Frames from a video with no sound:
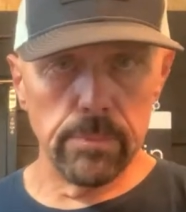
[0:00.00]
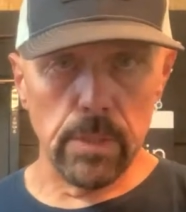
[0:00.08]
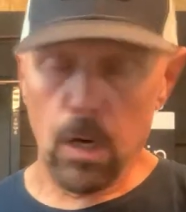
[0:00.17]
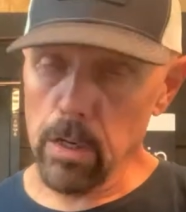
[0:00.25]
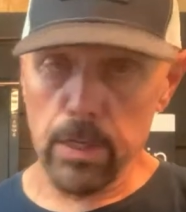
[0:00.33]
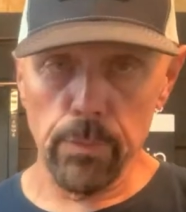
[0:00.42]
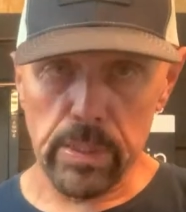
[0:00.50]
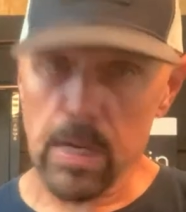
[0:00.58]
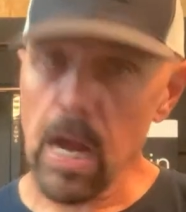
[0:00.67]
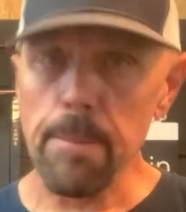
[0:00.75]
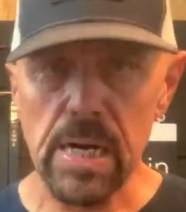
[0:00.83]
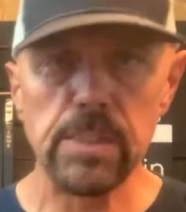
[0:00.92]
argue with the
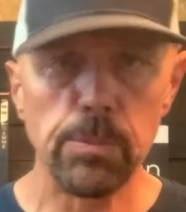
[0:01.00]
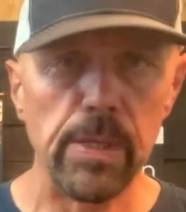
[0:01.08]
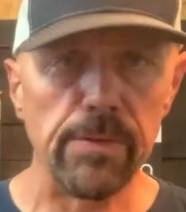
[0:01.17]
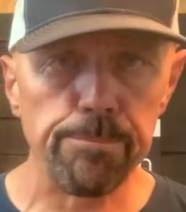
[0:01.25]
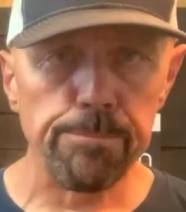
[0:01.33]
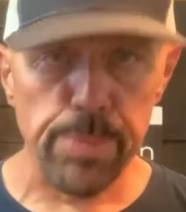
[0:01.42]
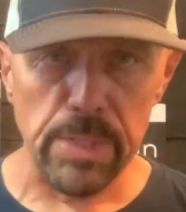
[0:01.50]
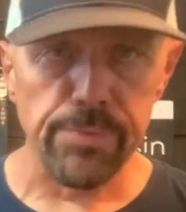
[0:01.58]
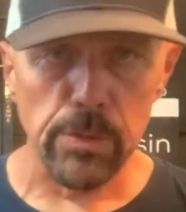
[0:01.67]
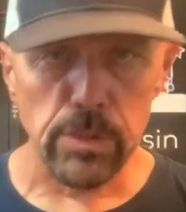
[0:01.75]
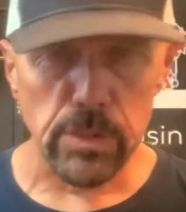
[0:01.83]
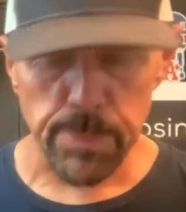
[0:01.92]
cop, but I speak pretty
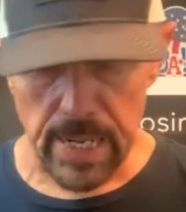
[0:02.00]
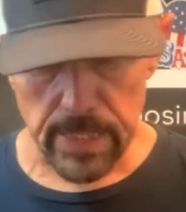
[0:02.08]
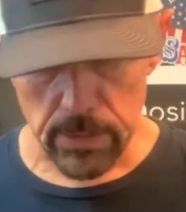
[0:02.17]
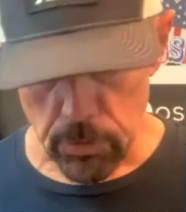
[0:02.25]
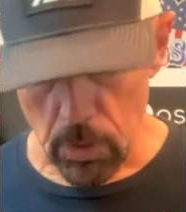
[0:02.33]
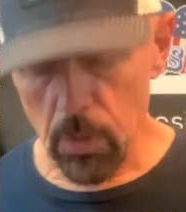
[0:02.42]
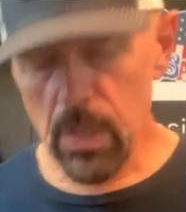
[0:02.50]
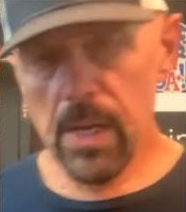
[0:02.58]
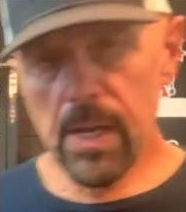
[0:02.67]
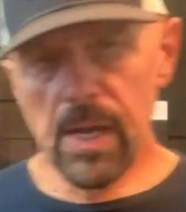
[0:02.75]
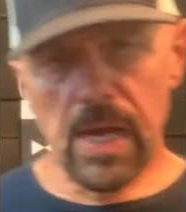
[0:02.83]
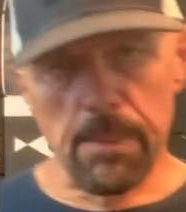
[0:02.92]
fluent Spanish, so
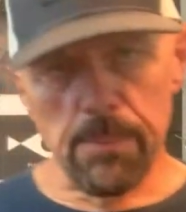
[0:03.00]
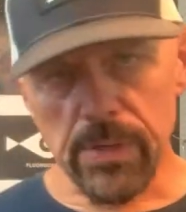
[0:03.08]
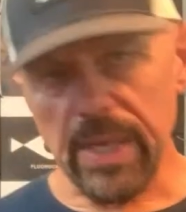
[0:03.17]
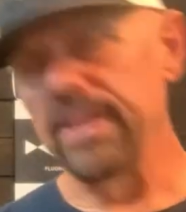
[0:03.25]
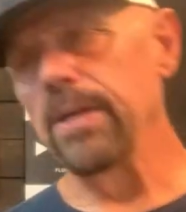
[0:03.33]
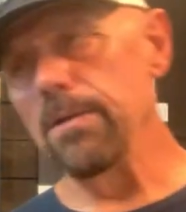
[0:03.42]
I'm okay there.